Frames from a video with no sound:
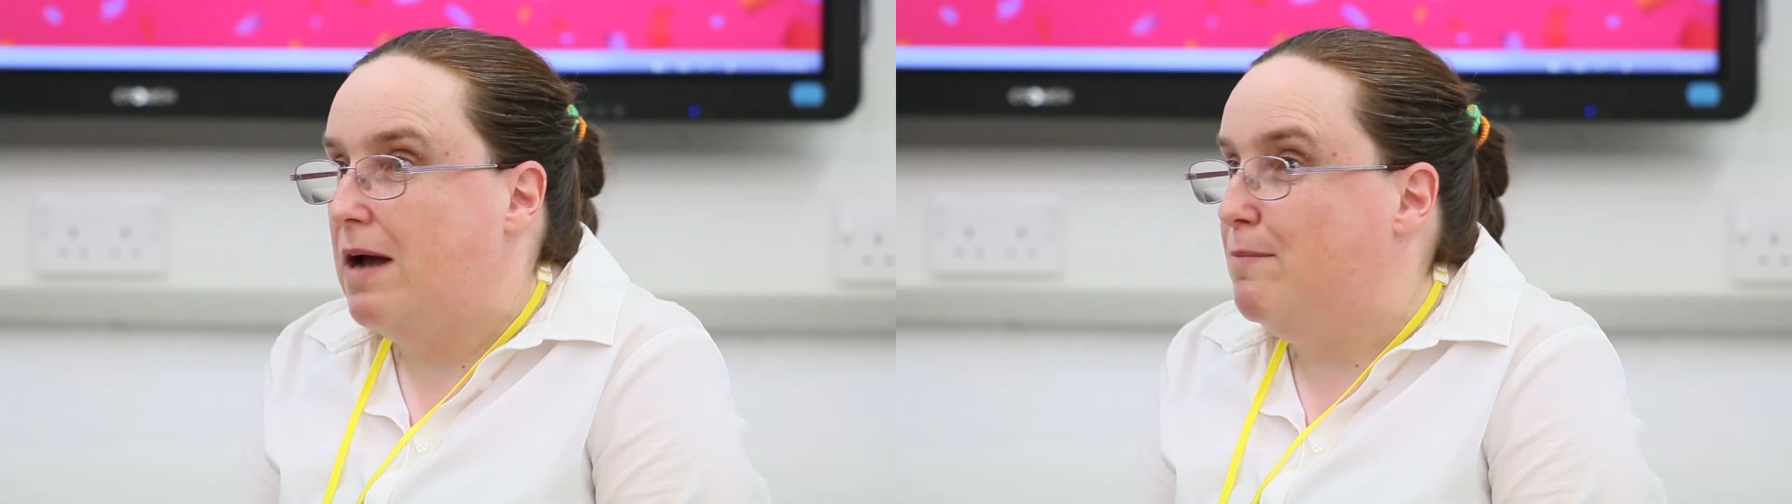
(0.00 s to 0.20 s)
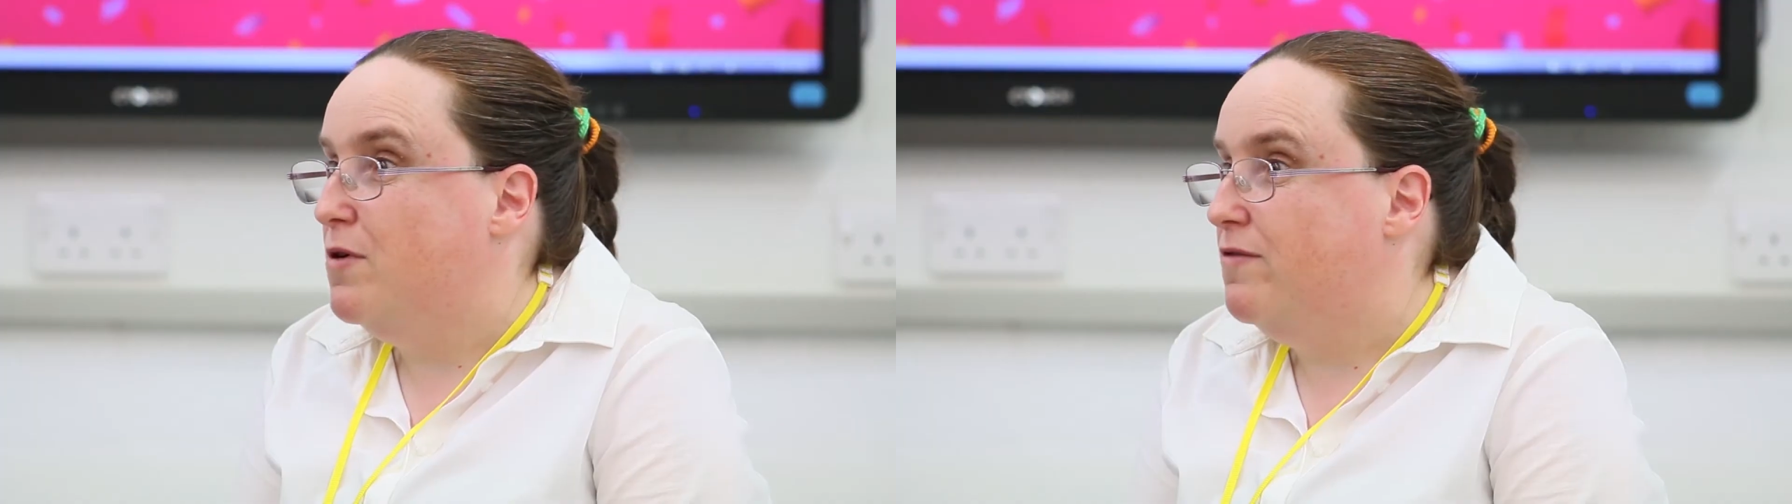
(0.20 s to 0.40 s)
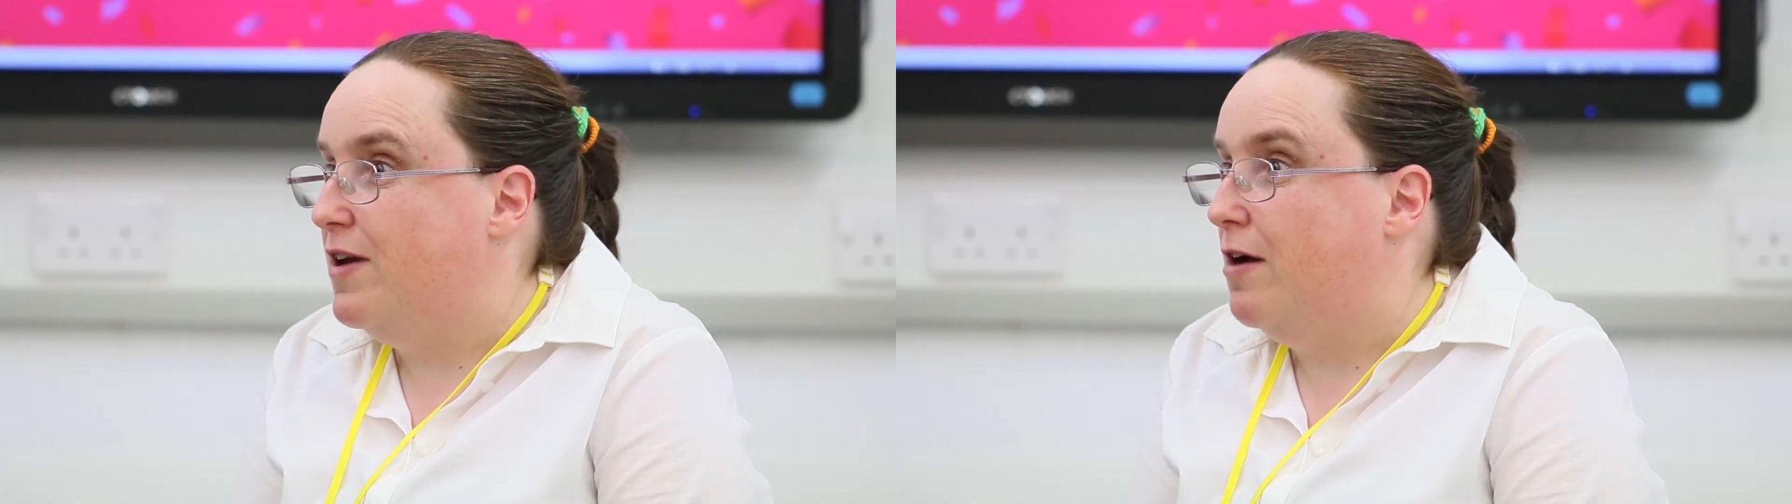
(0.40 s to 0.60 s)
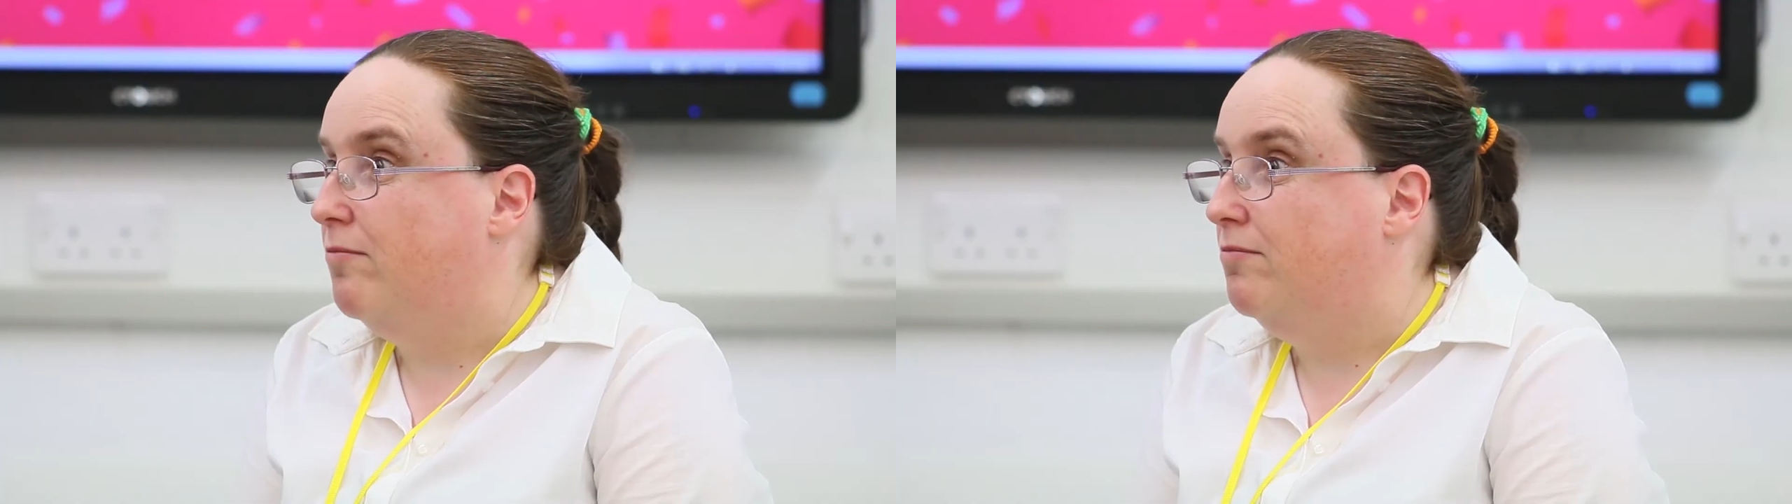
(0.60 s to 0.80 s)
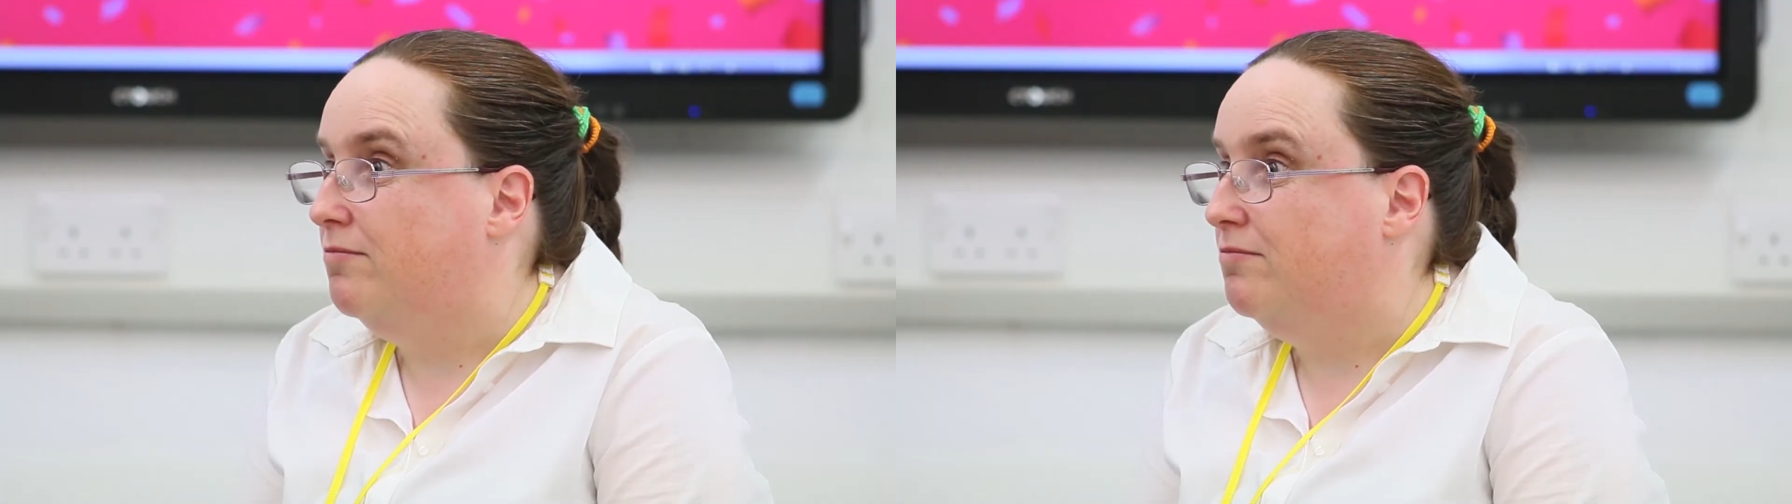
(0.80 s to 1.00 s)
I'm moving
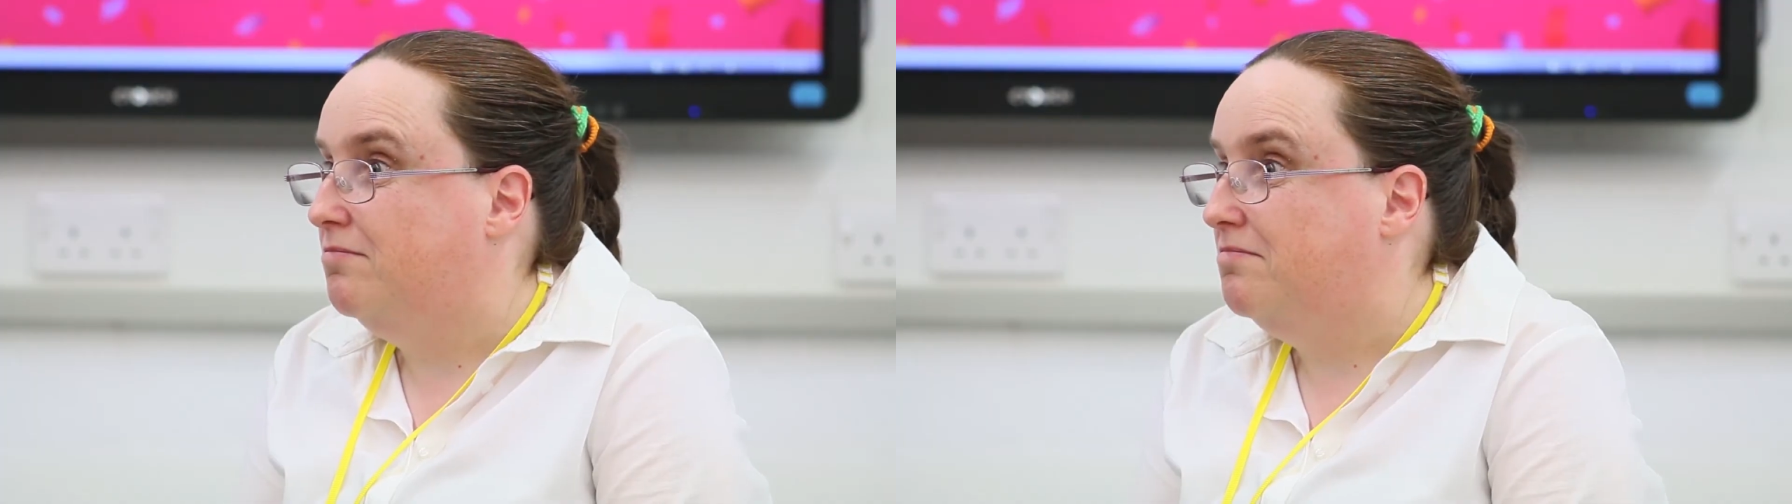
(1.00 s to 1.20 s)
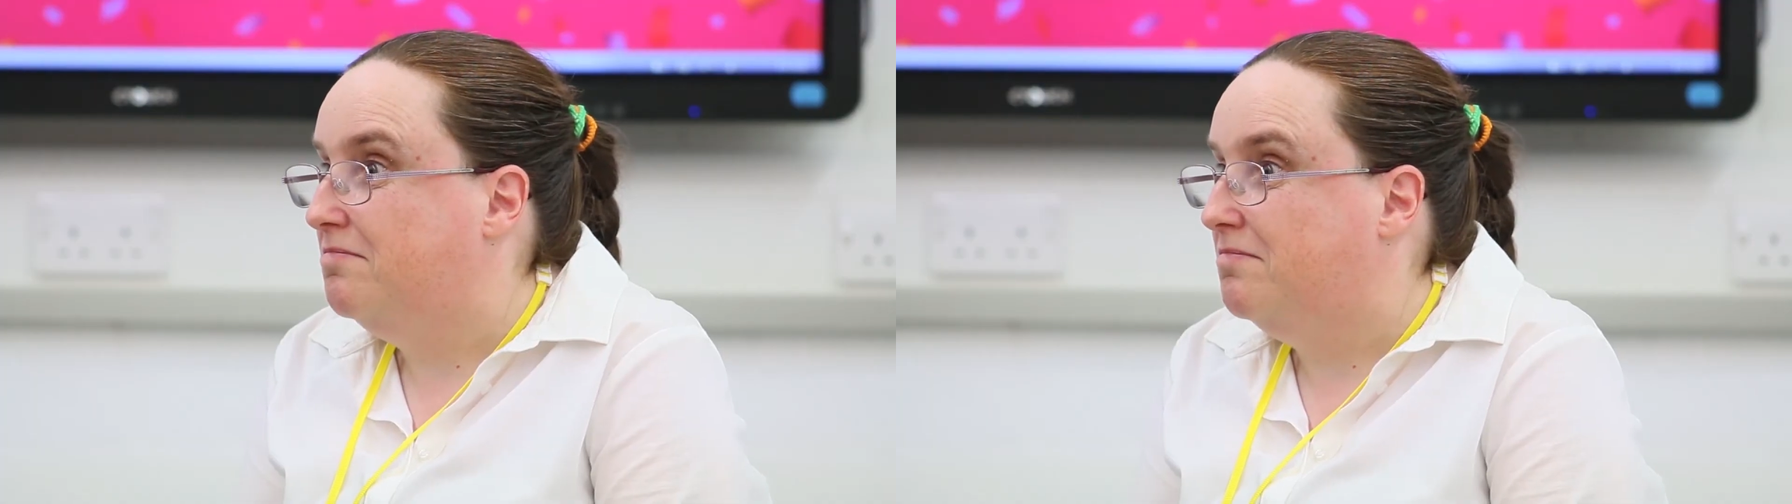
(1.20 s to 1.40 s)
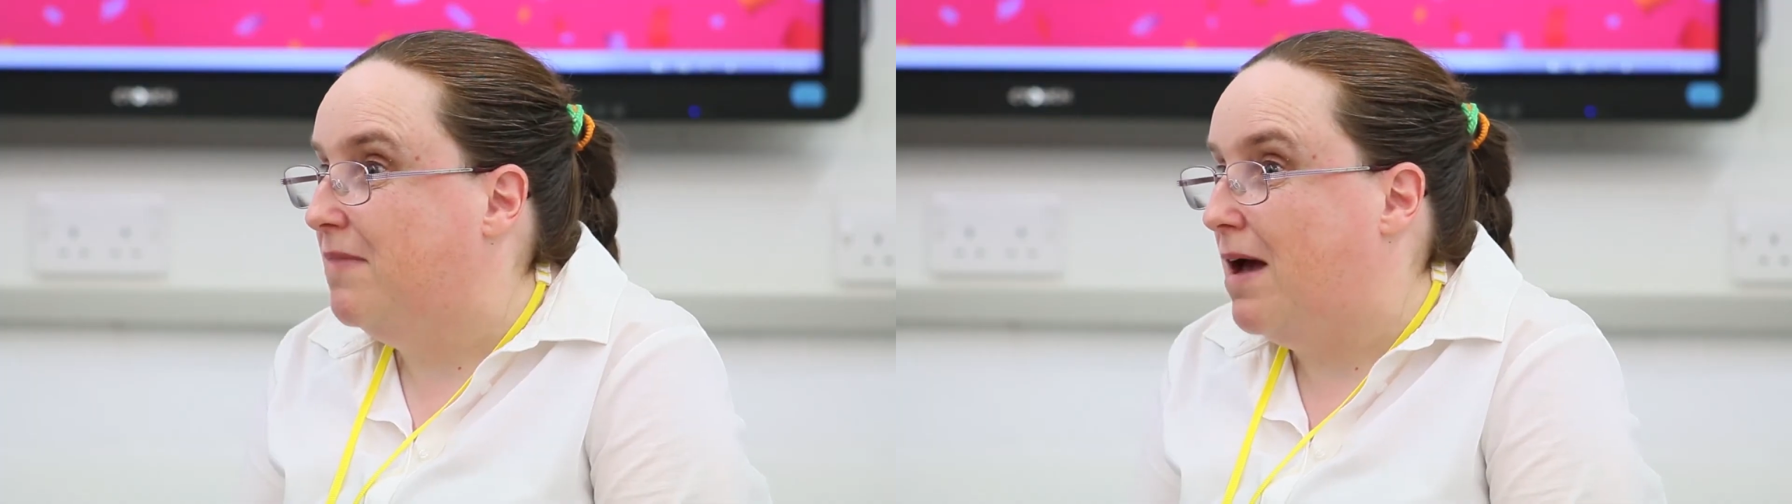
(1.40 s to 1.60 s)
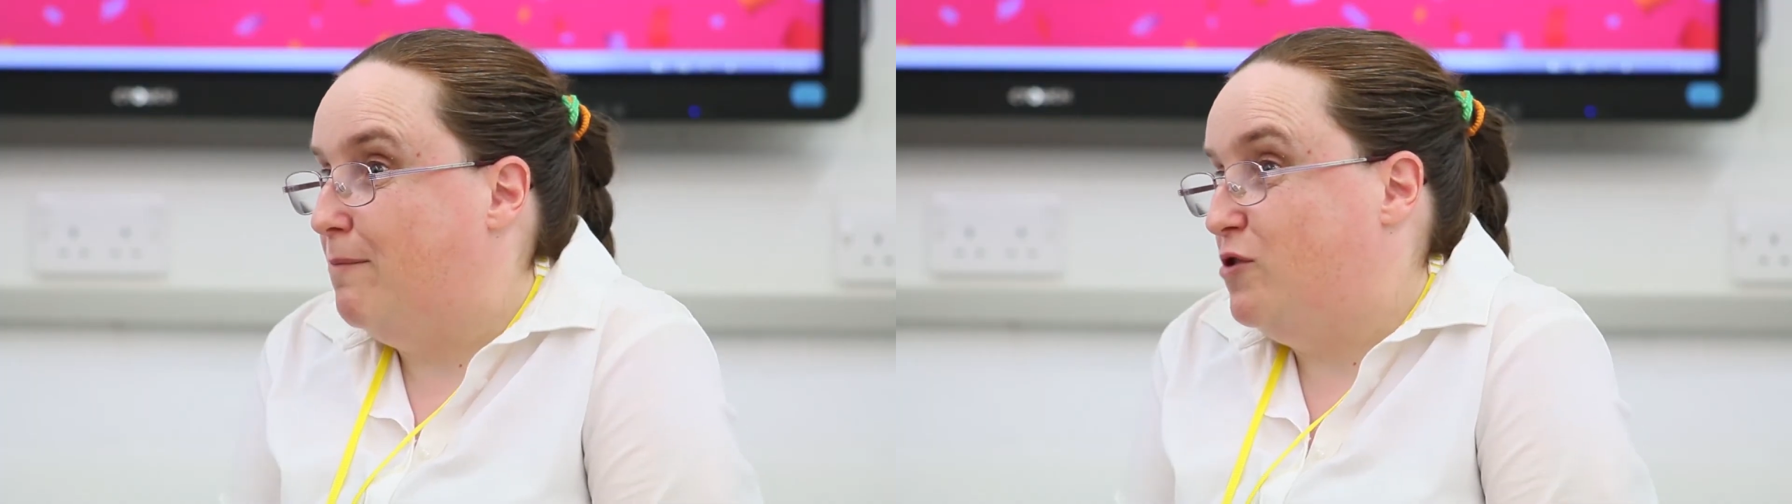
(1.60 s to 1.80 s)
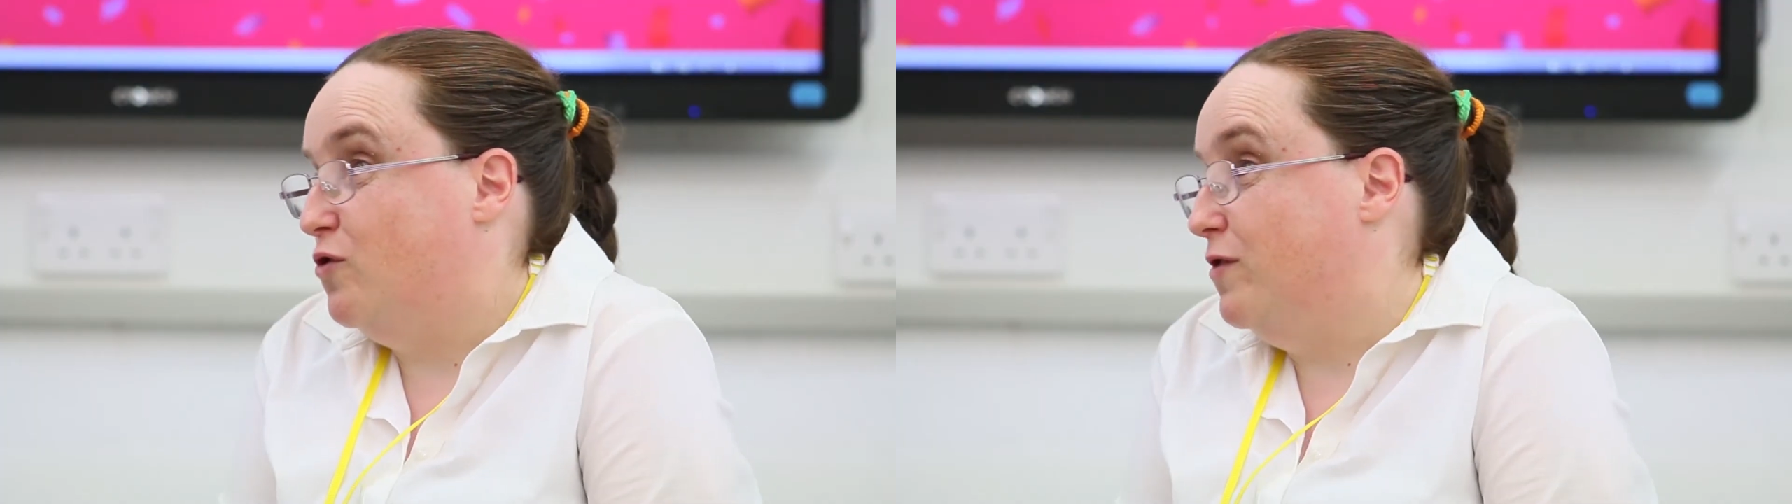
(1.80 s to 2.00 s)
on.
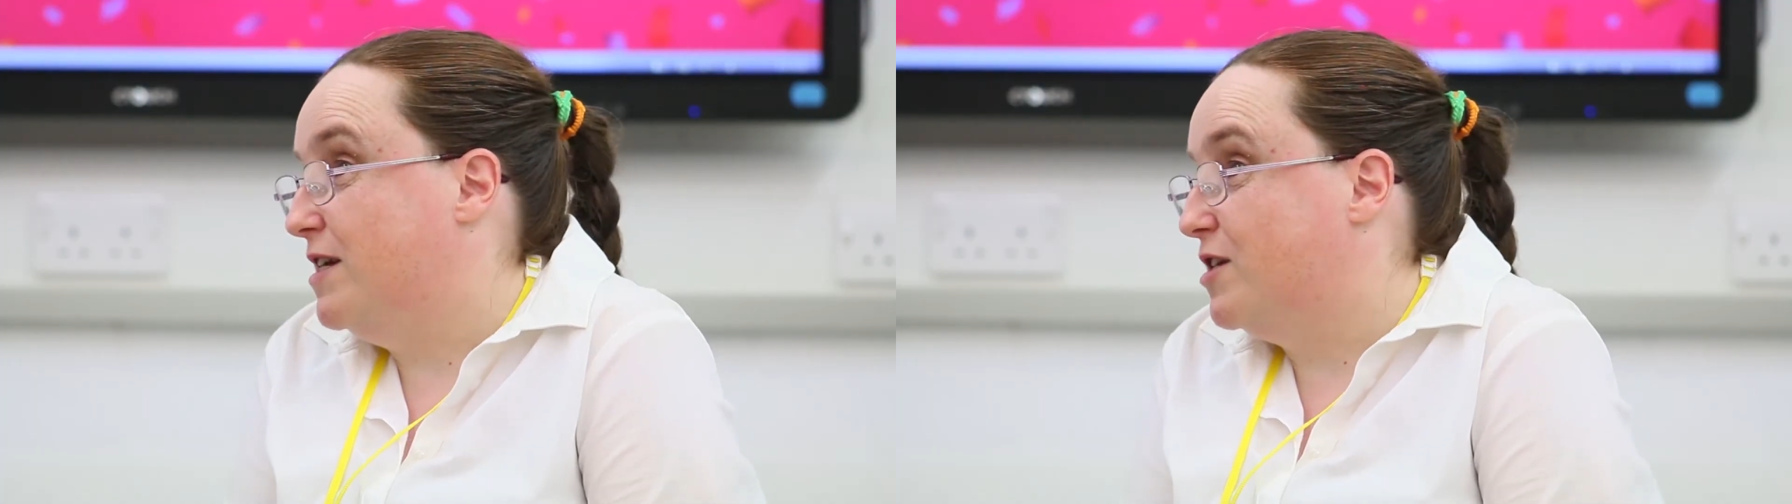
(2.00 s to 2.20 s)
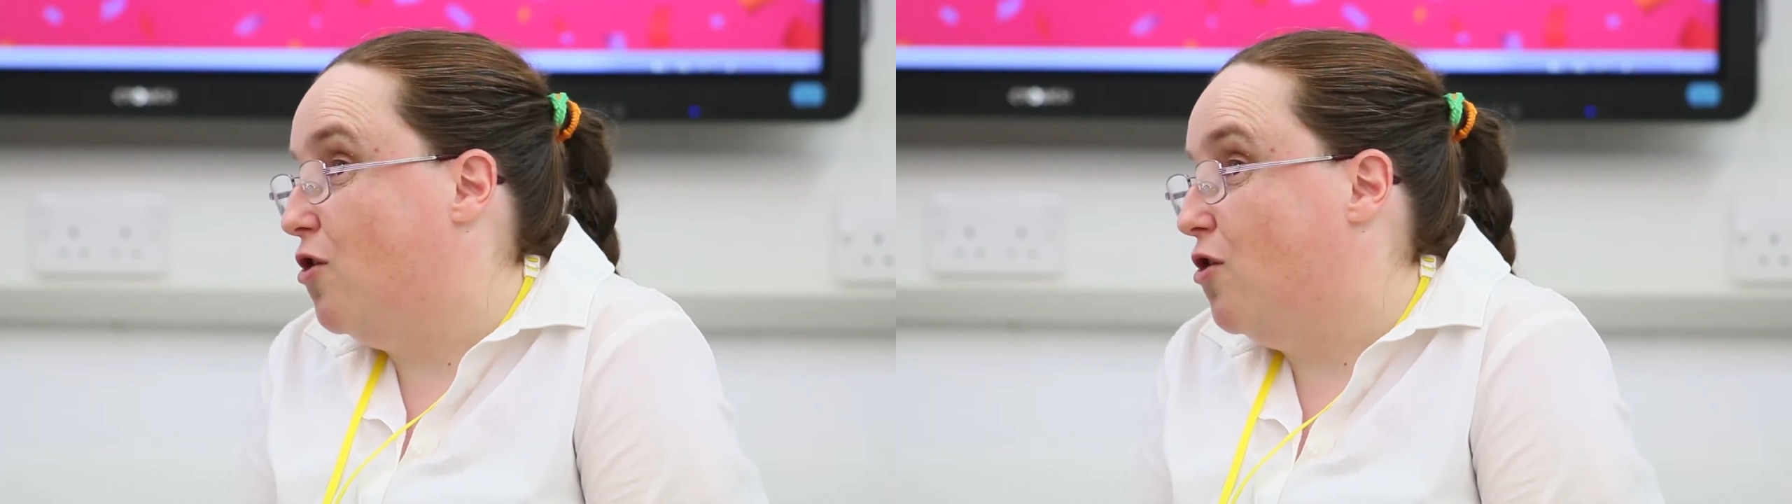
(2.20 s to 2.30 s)
I've done this